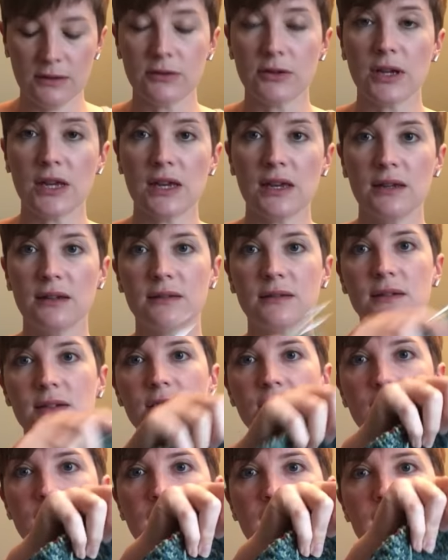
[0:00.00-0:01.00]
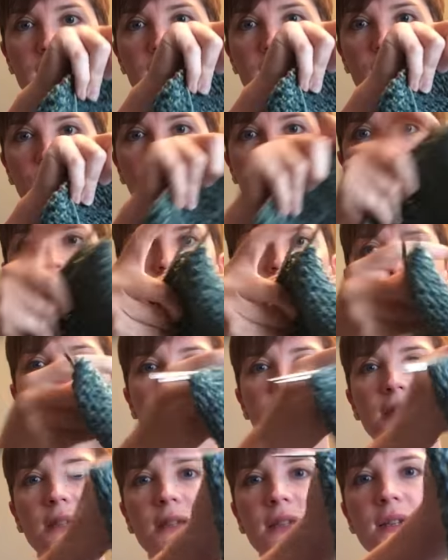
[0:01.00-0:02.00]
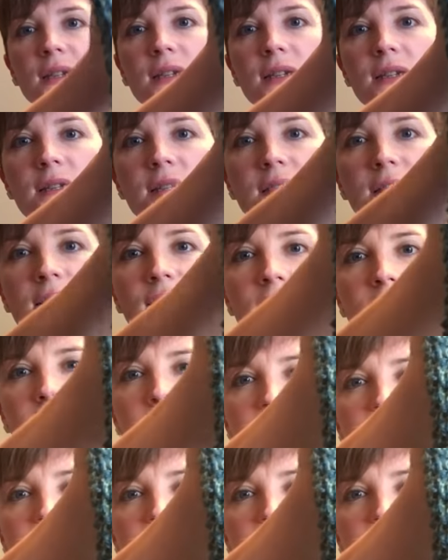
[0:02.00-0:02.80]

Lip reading: Okay, so that's the way it is.